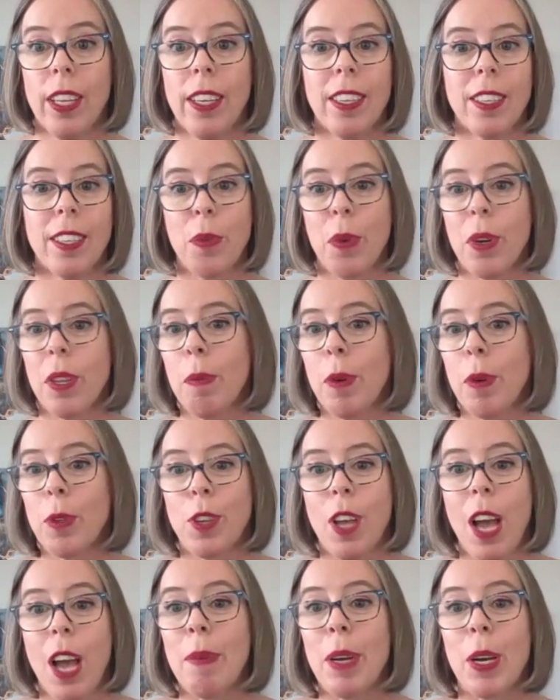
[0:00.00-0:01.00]
So one of the most
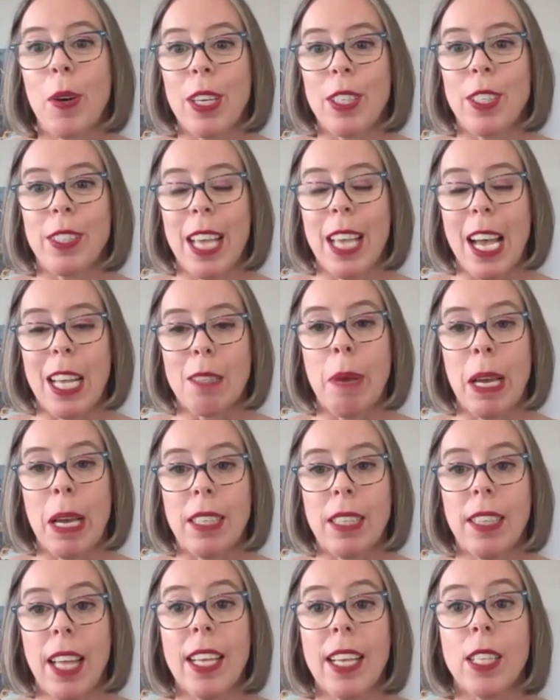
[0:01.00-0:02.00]
common questions I ask my
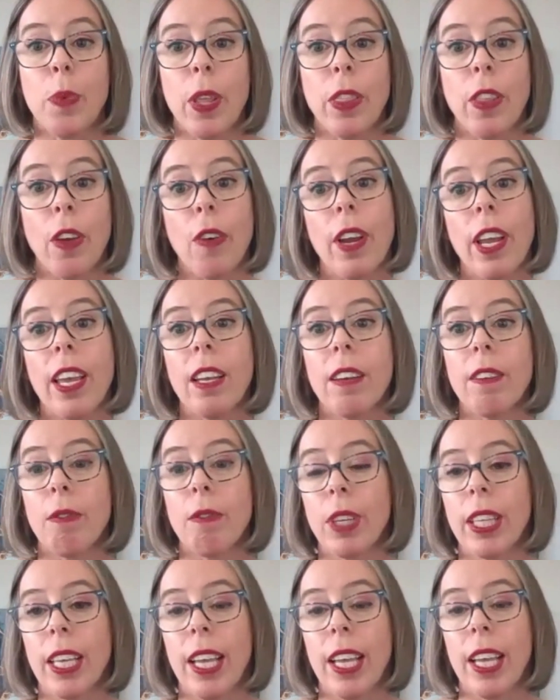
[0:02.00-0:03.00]
clients when they're in
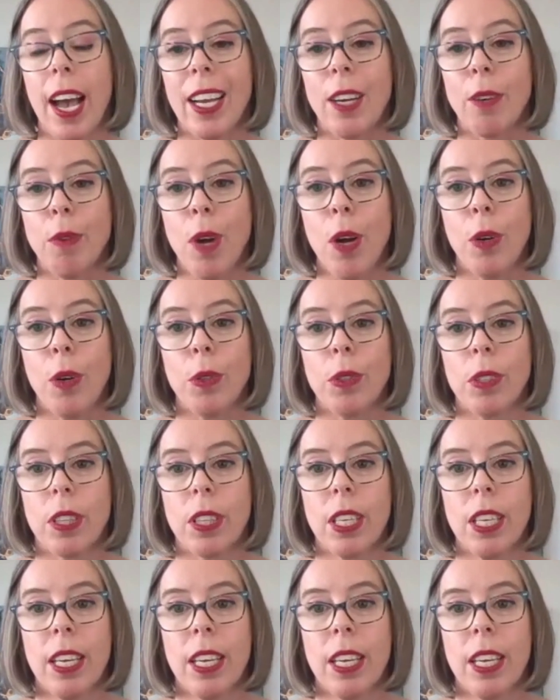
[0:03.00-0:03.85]
really high growth,